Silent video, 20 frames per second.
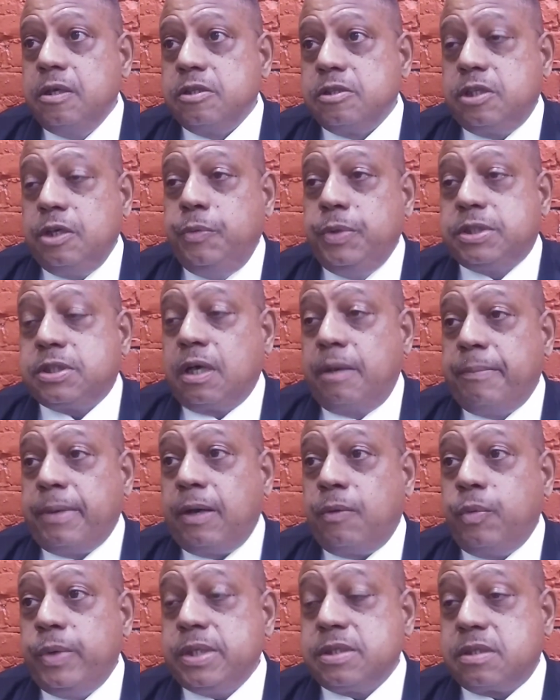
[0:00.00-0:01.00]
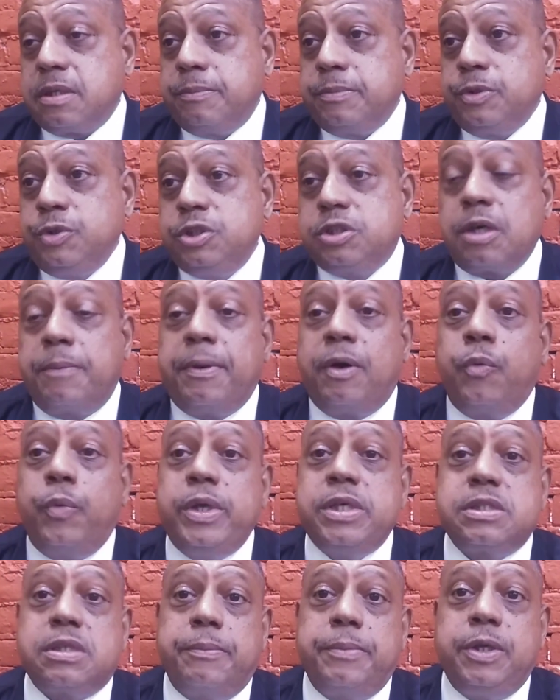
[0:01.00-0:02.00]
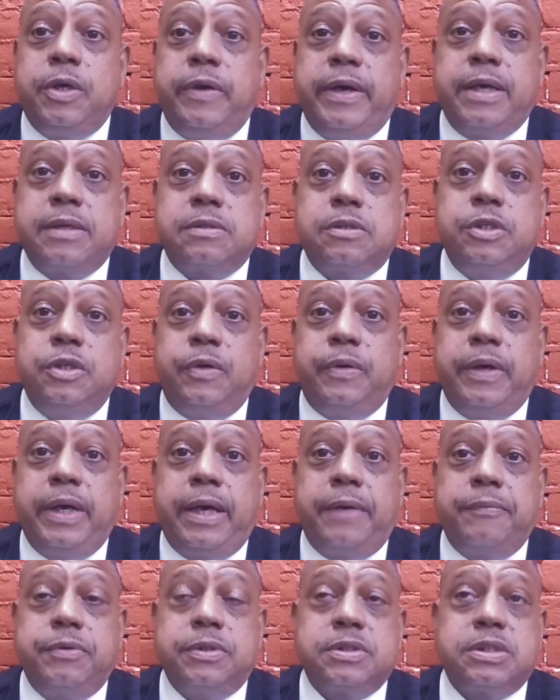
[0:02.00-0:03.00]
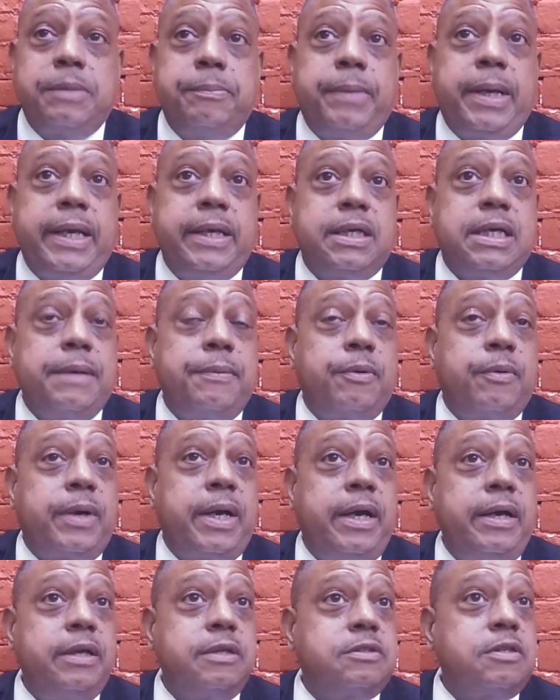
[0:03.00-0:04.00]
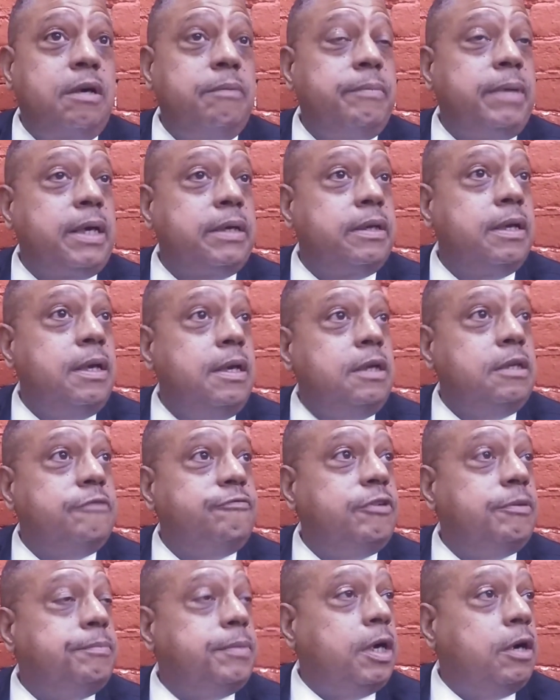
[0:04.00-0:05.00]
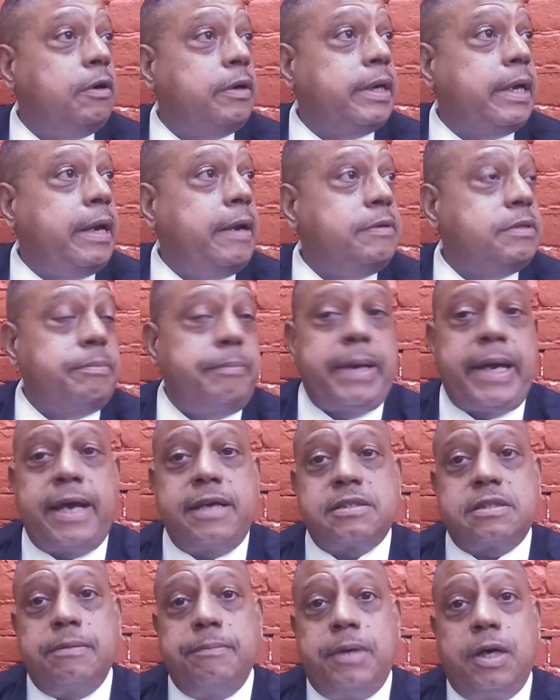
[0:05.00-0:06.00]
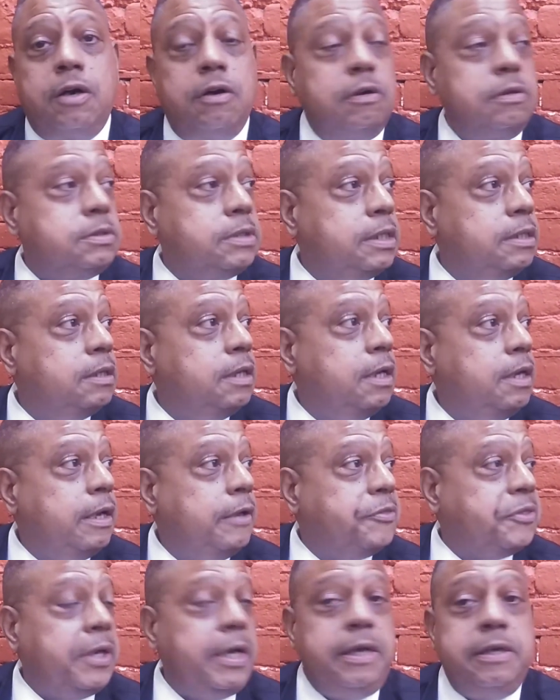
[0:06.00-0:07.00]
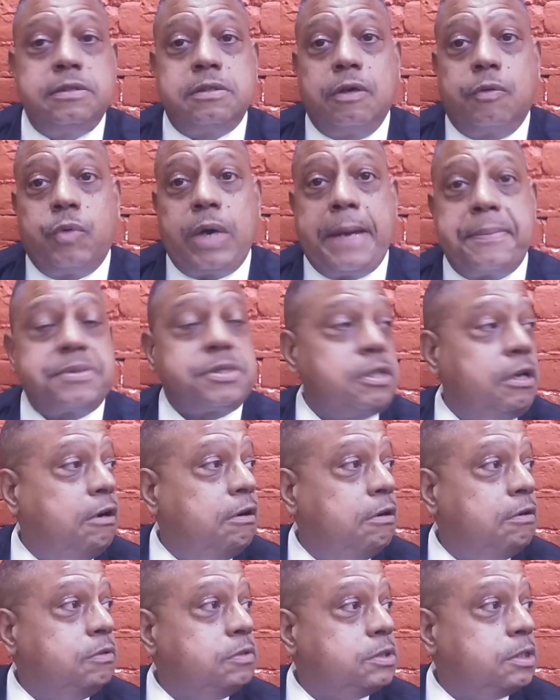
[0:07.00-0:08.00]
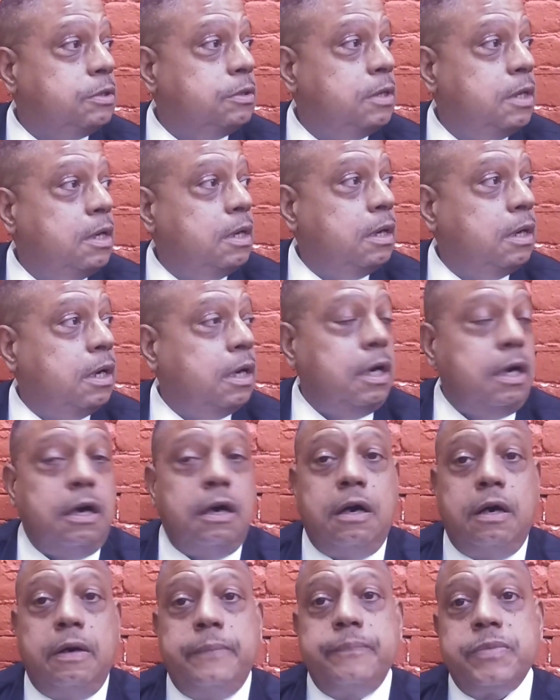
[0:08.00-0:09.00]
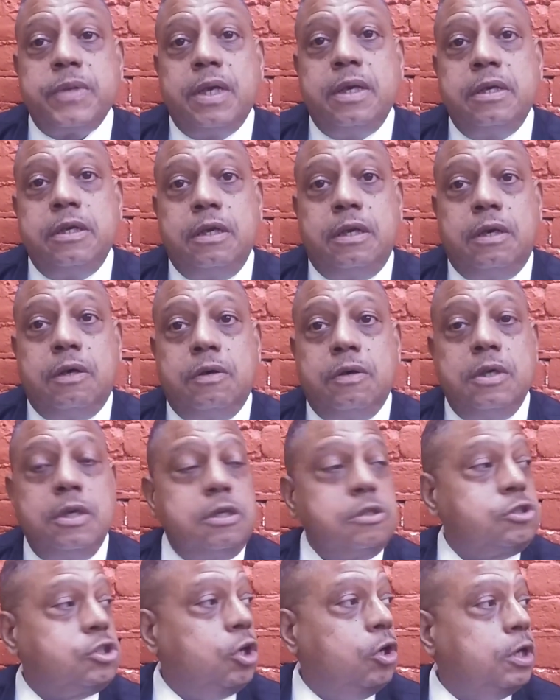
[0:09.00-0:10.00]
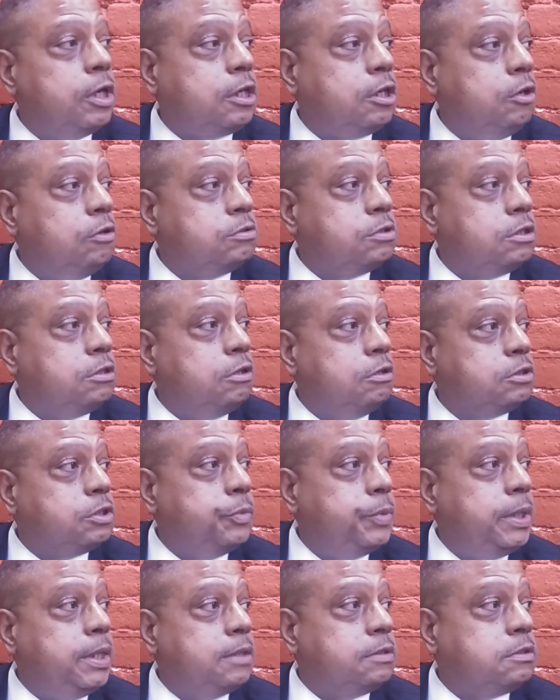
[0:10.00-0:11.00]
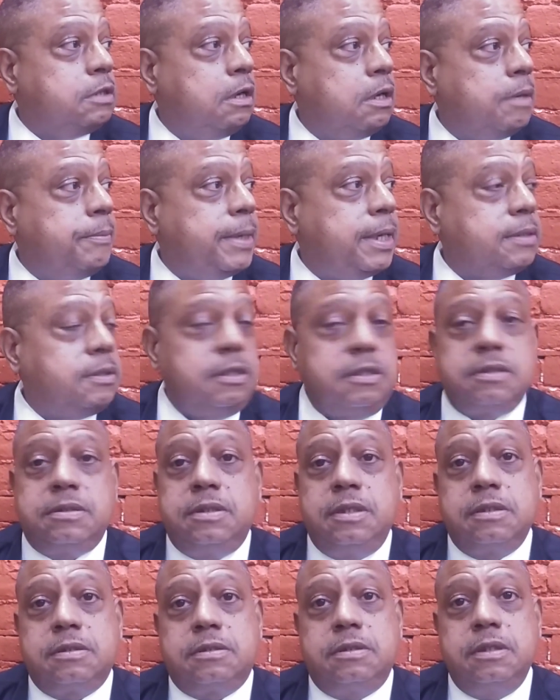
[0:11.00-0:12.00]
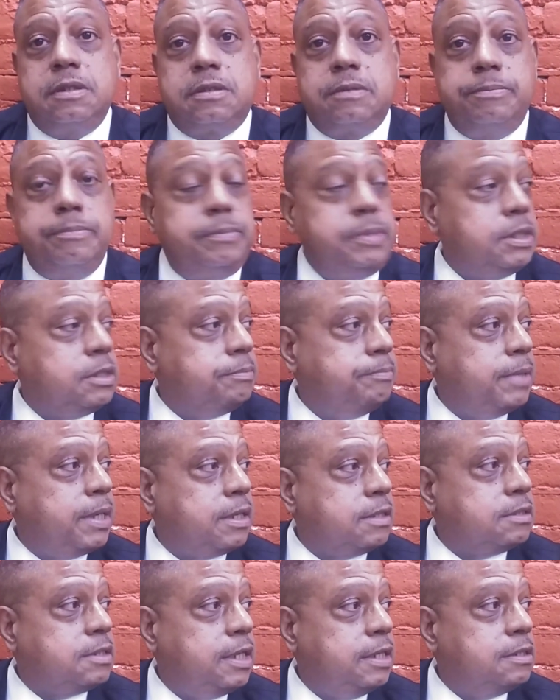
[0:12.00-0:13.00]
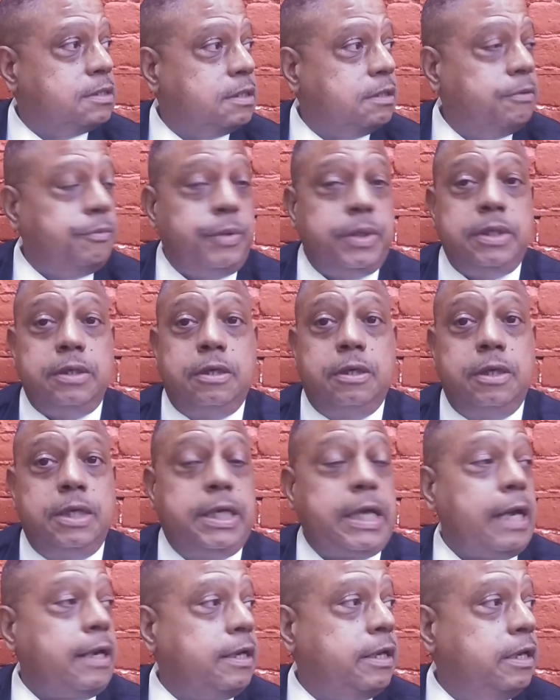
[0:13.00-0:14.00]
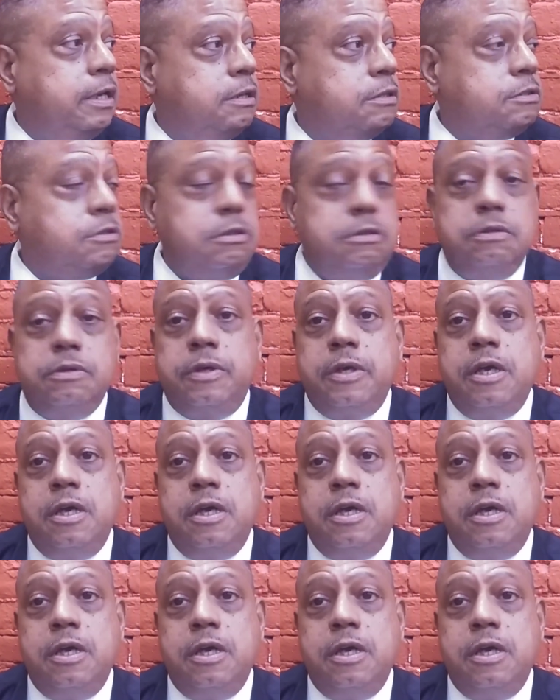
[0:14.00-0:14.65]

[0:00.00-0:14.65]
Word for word: See, we talking about wisdom. When you talk about wisdom, you're gonna have you're gonna have uh, somebody coming around here talking about football games, basketballs, and things, or uh, rap songs, or uh, you know. So to close the door, so we can talk about this this this this meditation that we gotta get into.